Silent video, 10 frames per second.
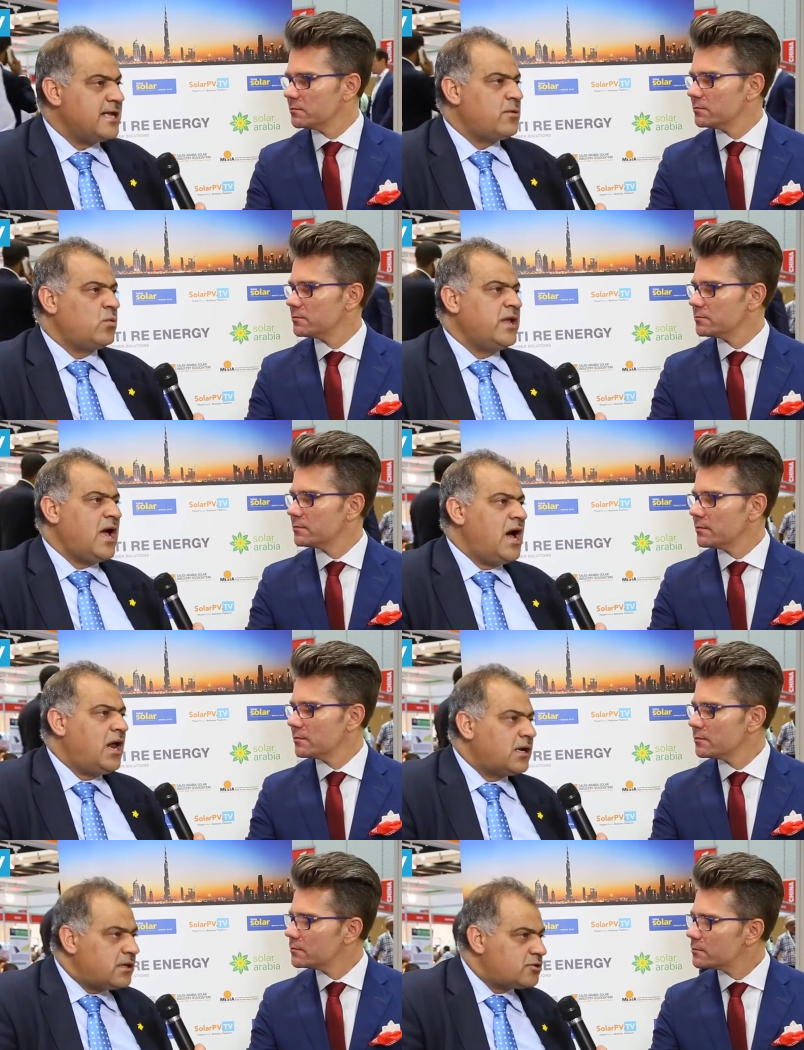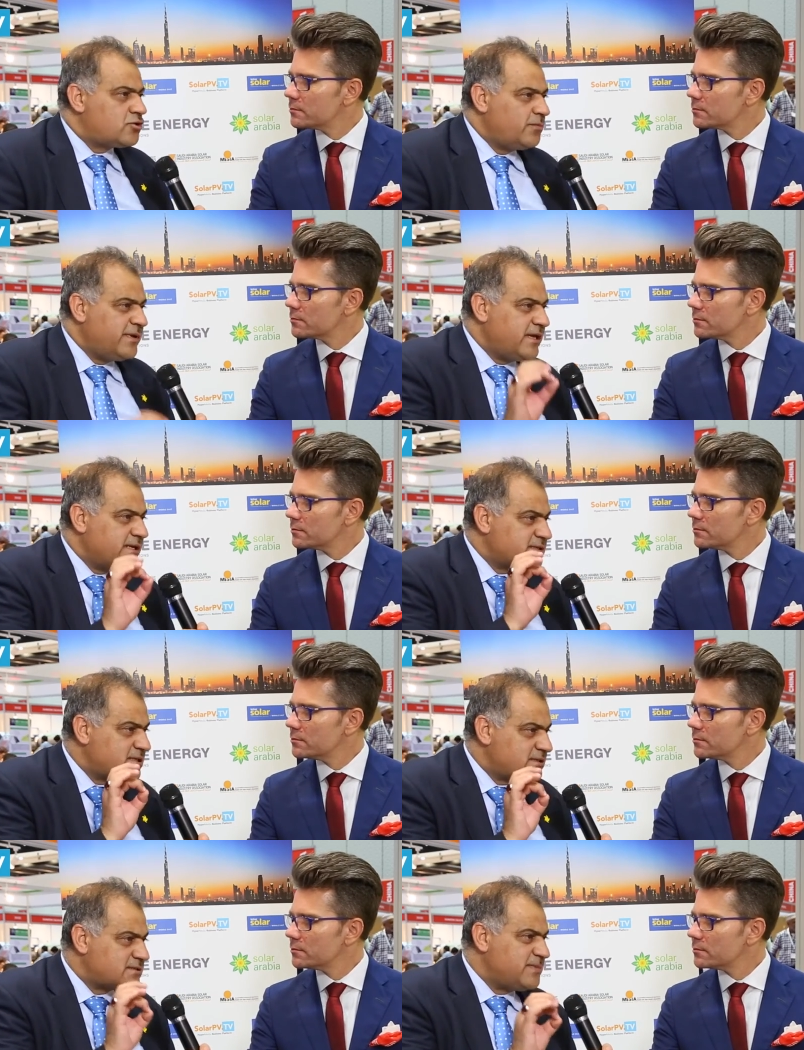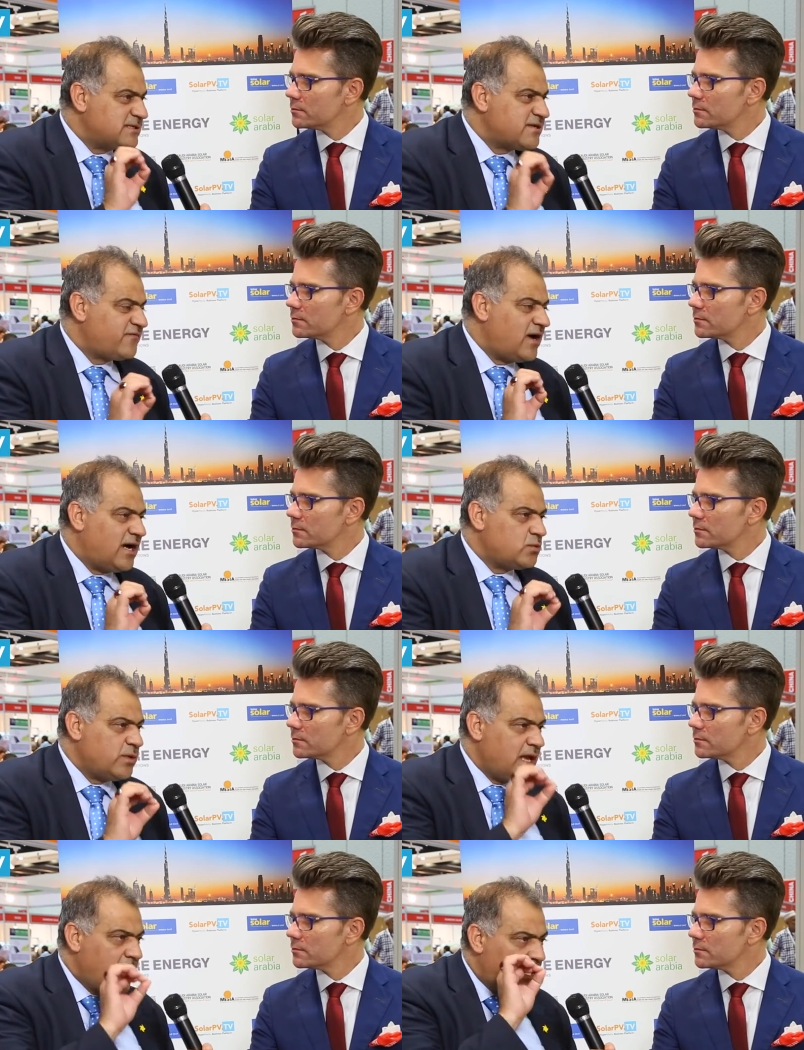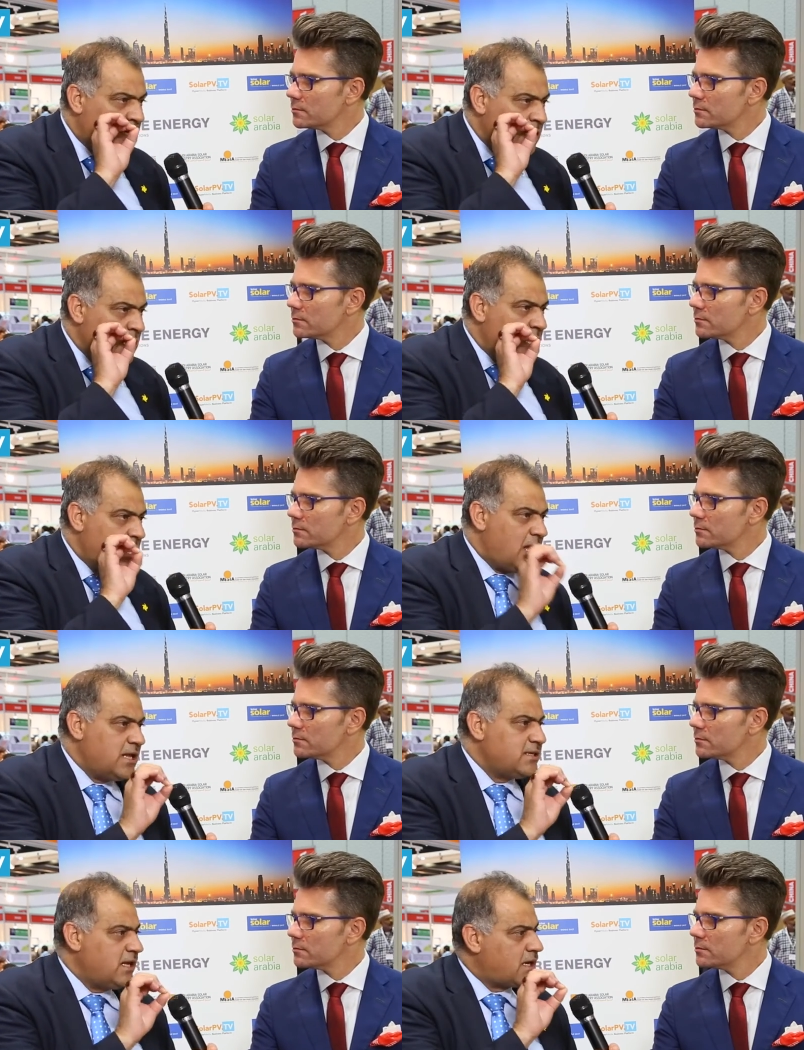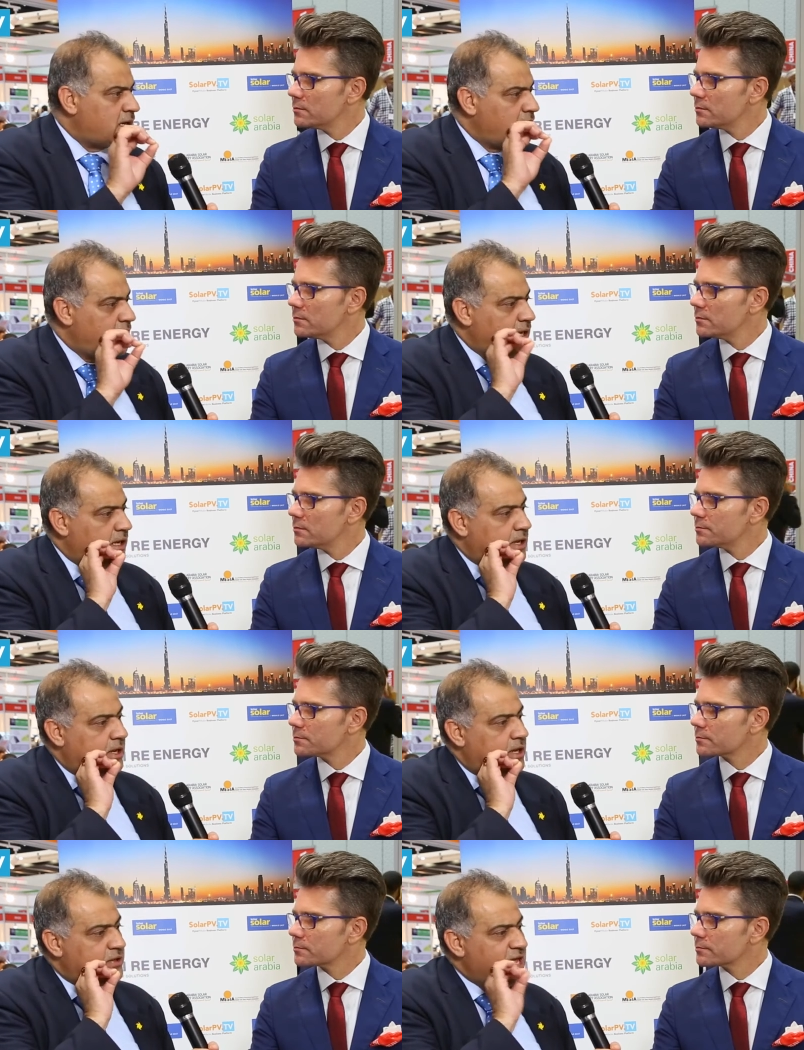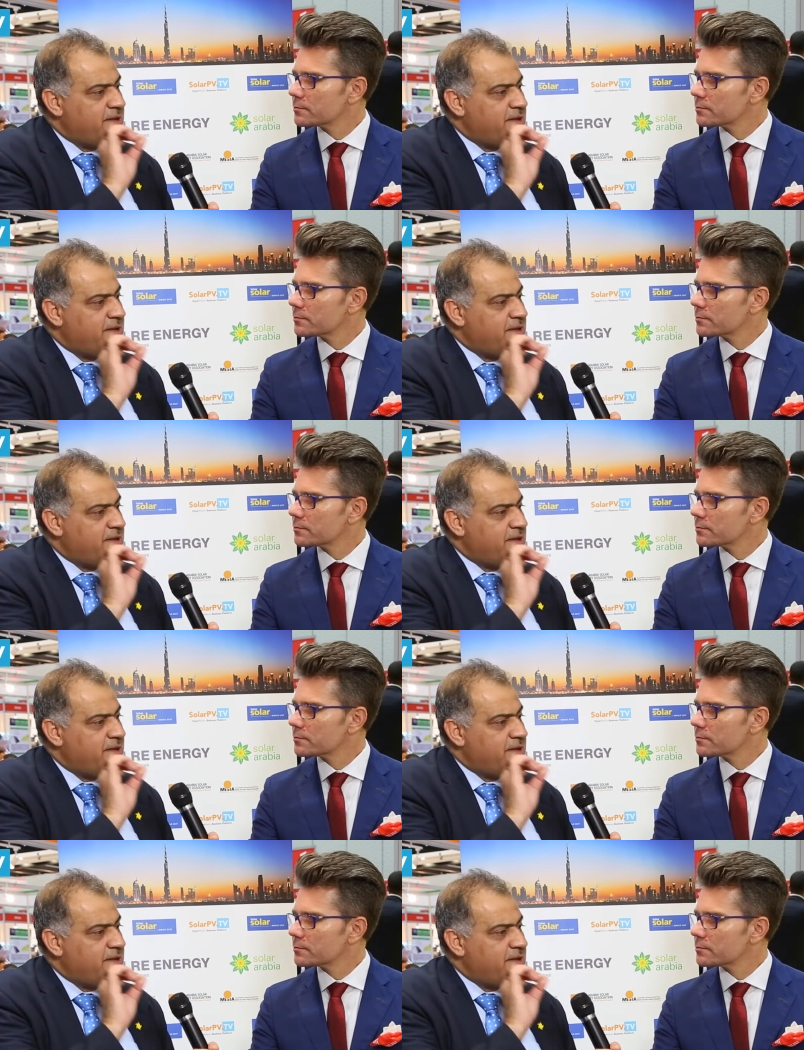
Speaker 1: we are, to be specified, we are under uh, the